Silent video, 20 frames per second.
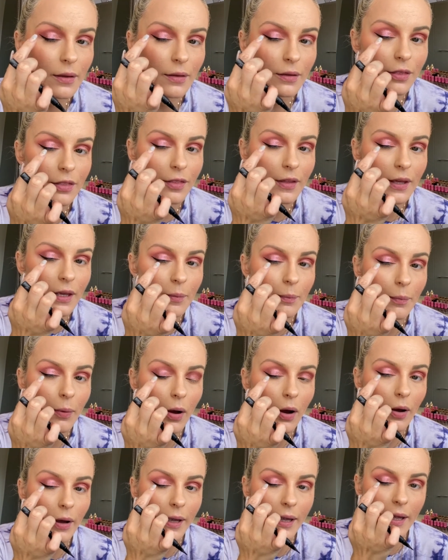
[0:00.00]
thick
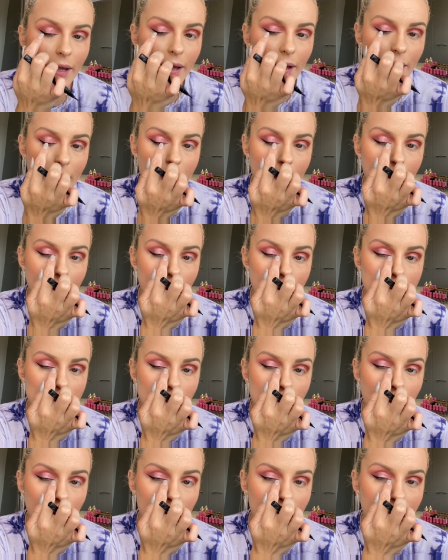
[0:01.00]
part here, and then it goes a
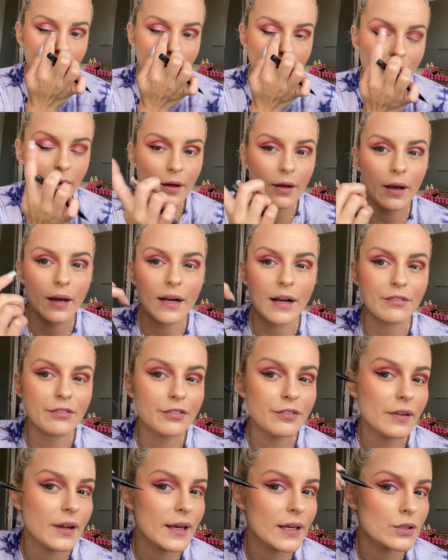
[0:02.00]
lot thinner, and I've
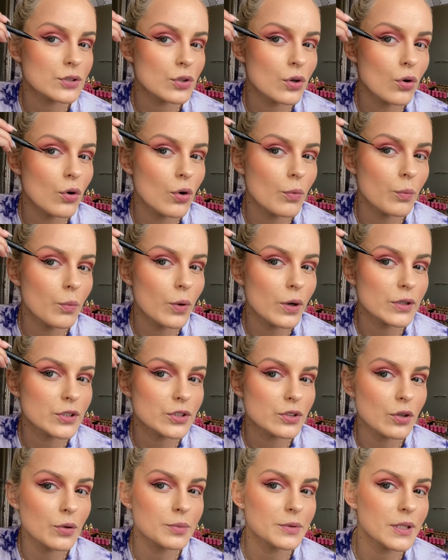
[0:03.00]
flicked upwards
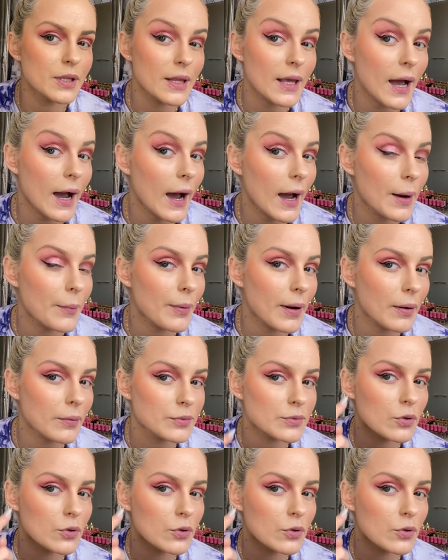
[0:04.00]
up to the eyebrow,